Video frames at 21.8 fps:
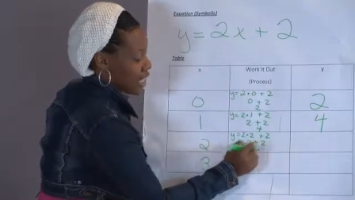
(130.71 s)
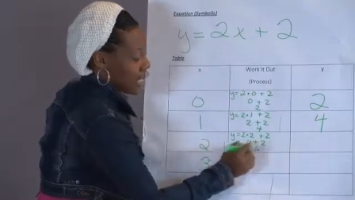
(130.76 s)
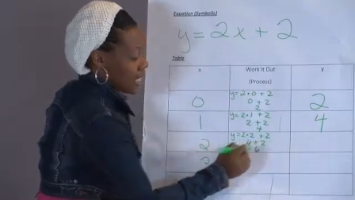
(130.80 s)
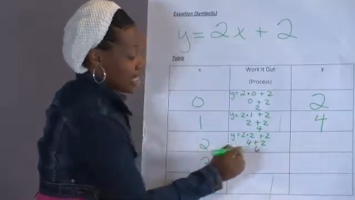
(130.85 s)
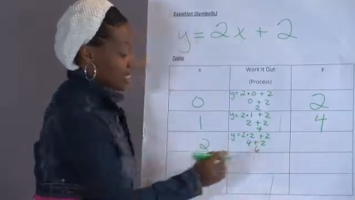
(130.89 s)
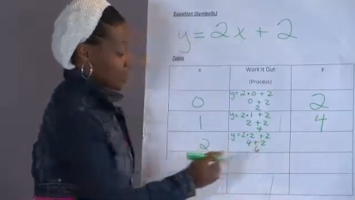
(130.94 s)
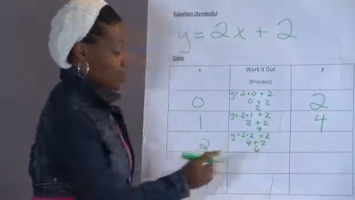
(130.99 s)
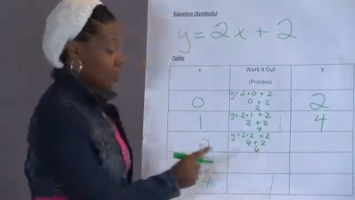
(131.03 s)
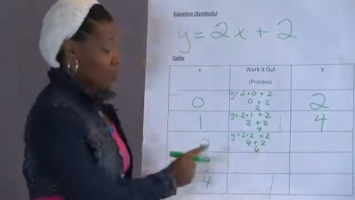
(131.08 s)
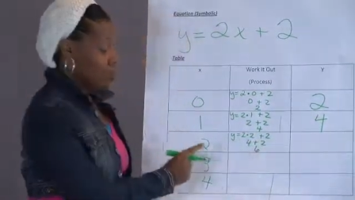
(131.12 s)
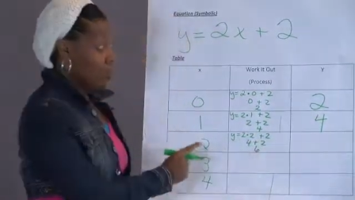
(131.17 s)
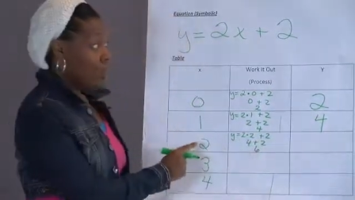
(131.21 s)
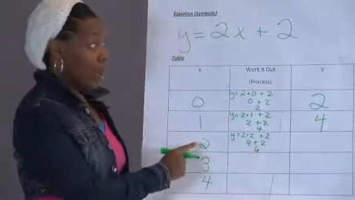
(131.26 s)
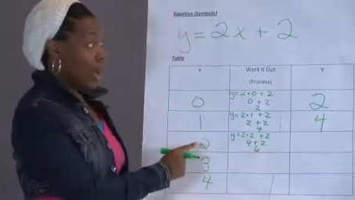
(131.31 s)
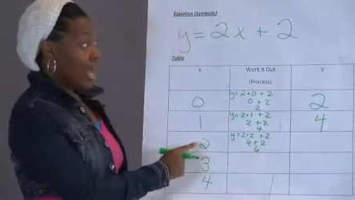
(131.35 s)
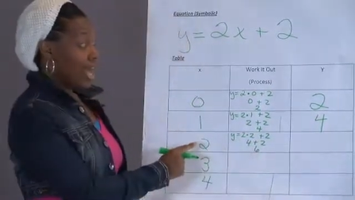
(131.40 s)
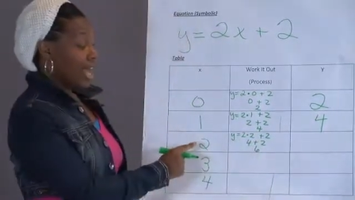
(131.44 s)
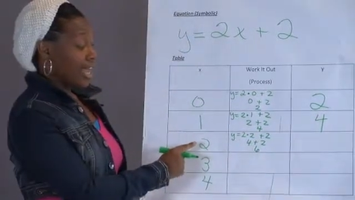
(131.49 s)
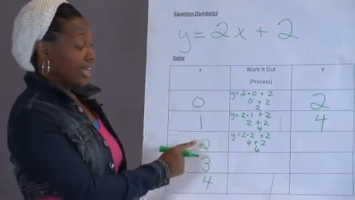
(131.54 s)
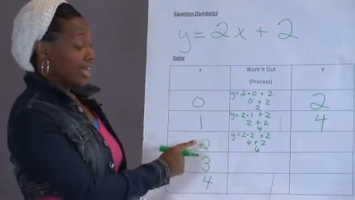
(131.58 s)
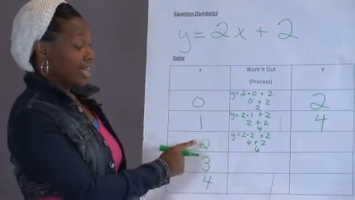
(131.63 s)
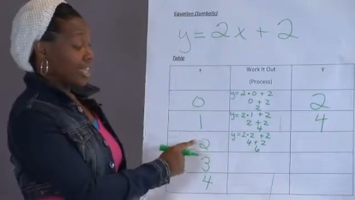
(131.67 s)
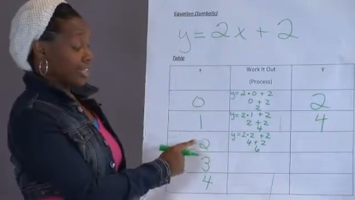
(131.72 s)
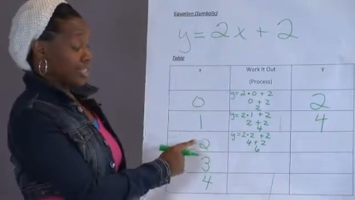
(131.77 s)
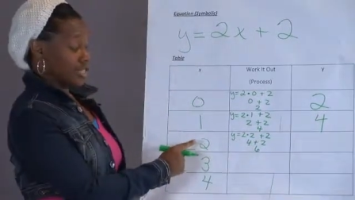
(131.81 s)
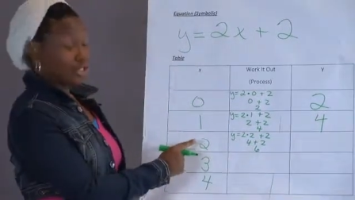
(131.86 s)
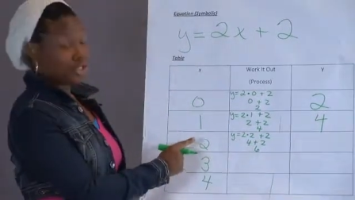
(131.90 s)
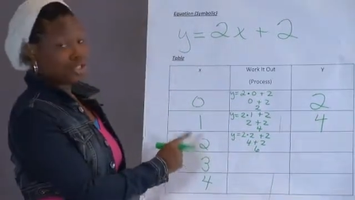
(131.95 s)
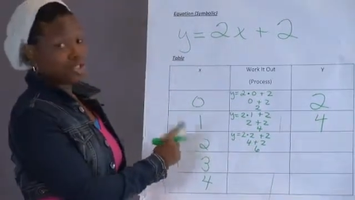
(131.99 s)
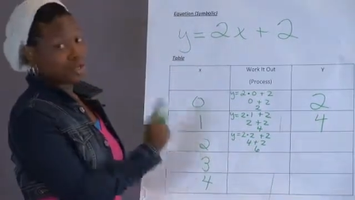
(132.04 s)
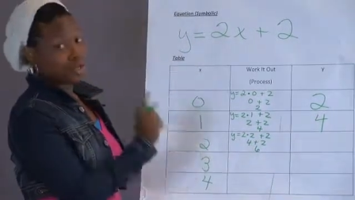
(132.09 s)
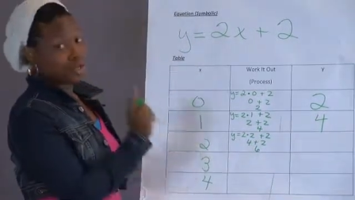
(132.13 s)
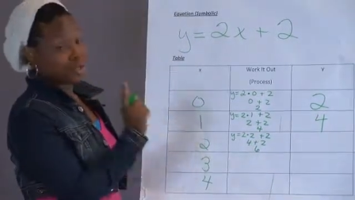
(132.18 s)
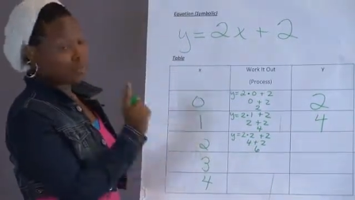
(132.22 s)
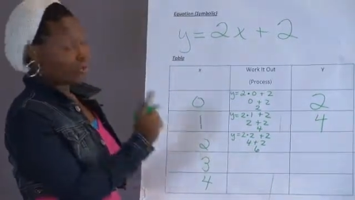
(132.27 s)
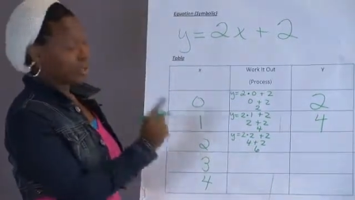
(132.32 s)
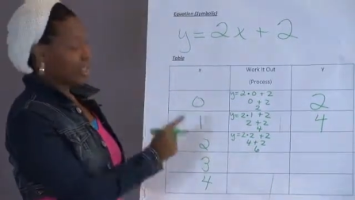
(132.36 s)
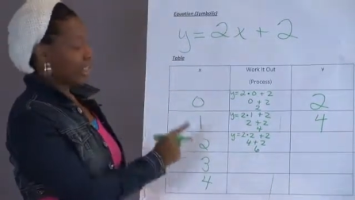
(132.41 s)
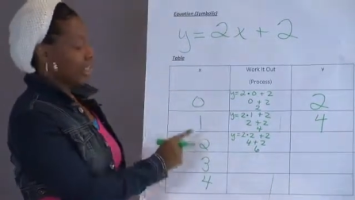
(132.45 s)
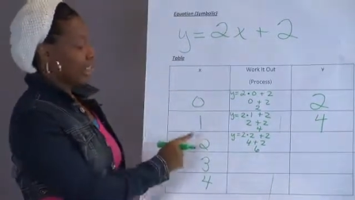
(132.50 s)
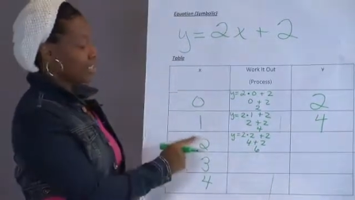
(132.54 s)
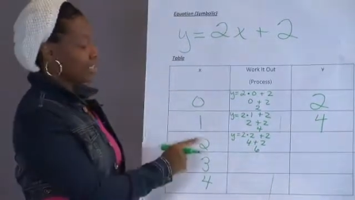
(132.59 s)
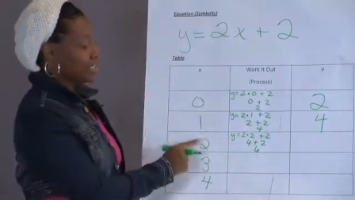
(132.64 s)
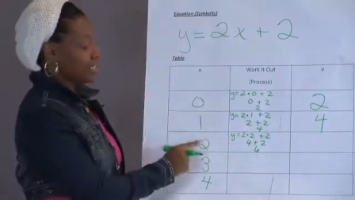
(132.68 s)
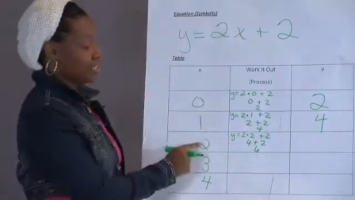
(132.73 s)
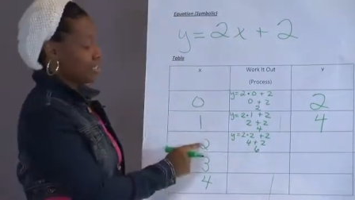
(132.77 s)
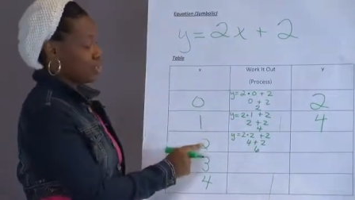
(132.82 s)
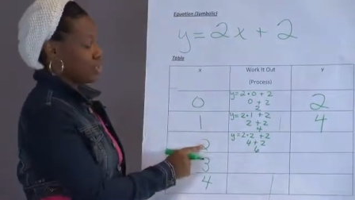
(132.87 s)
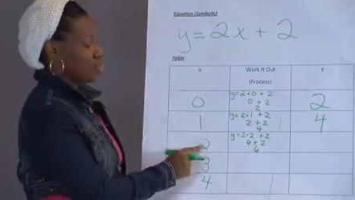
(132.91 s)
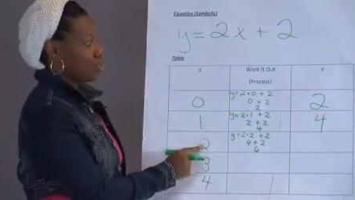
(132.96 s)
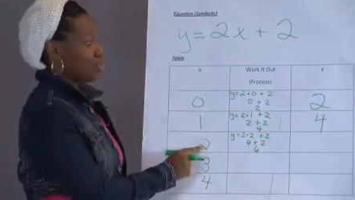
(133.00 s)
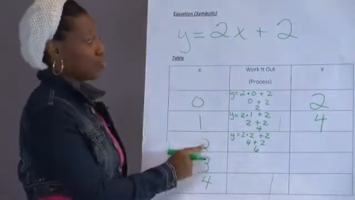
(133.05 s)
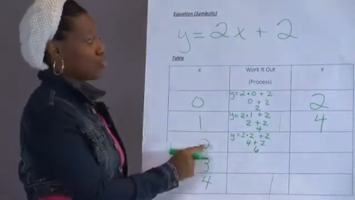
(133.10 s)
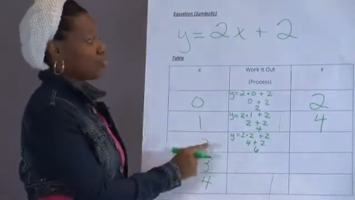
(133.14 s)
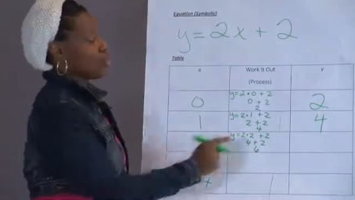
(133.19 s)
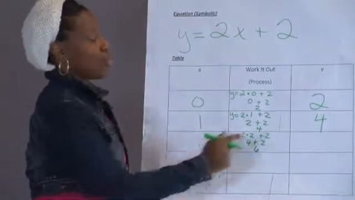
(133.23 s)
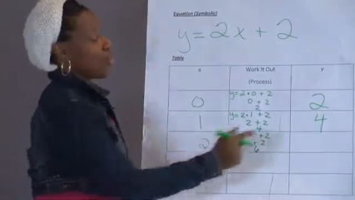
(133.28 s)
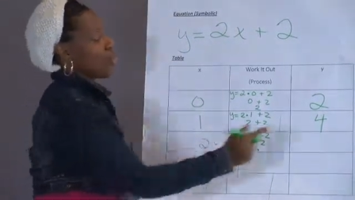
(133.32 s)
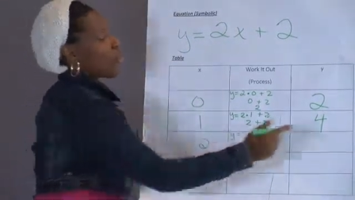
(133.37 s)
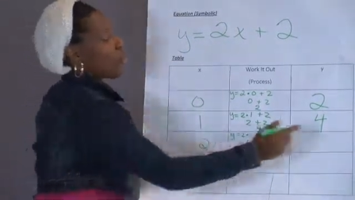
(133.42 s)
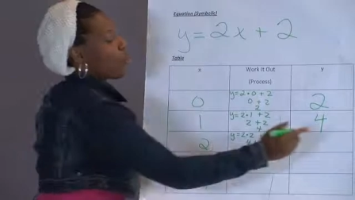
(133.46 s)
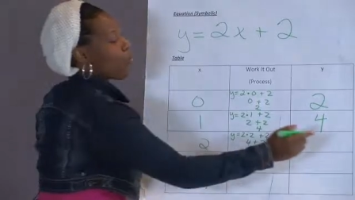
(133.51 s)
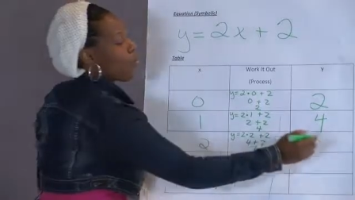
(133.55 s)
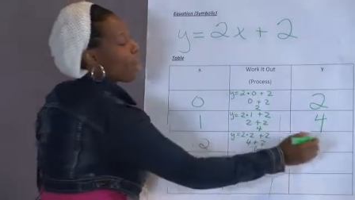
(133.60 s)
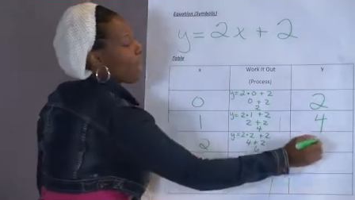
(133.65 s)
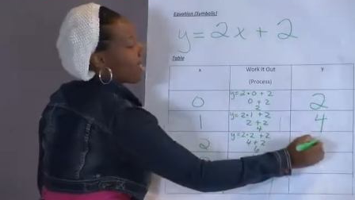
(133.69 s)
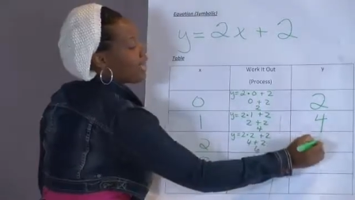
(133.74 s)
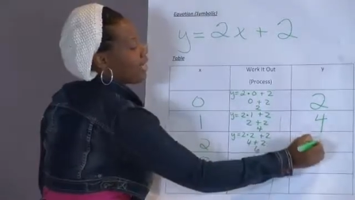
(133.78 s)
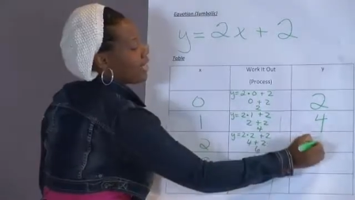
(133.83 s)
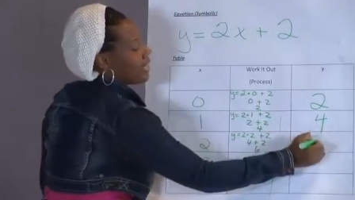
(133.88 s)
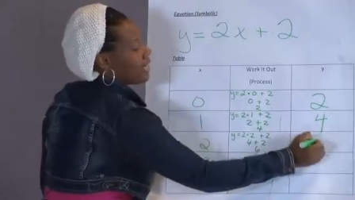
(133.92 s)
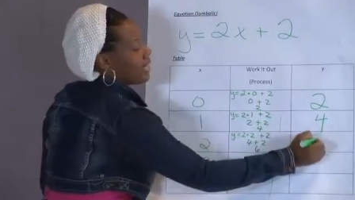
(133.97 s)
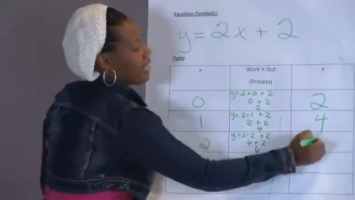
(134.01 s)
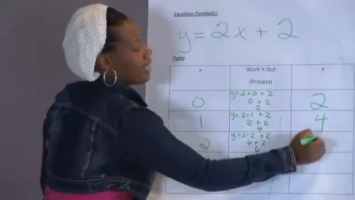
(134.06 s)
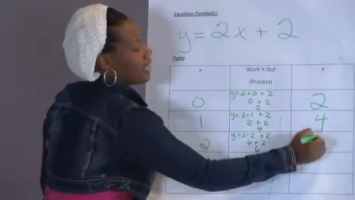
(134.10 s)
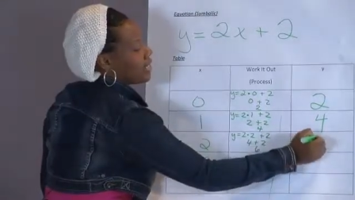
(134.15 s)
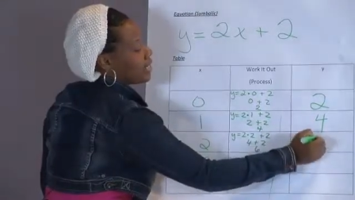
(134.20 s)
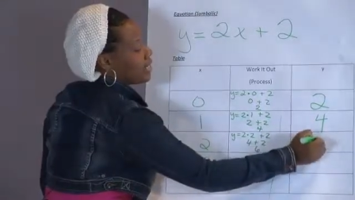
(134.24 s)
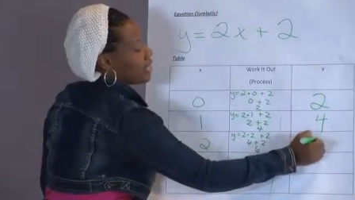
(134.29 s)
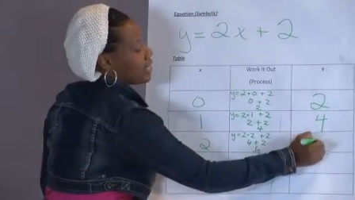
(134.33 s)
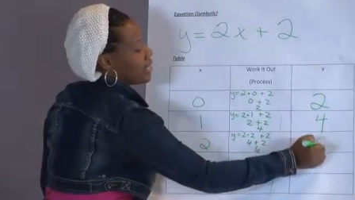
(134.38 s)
So when y, excuse me, when x is 2, y is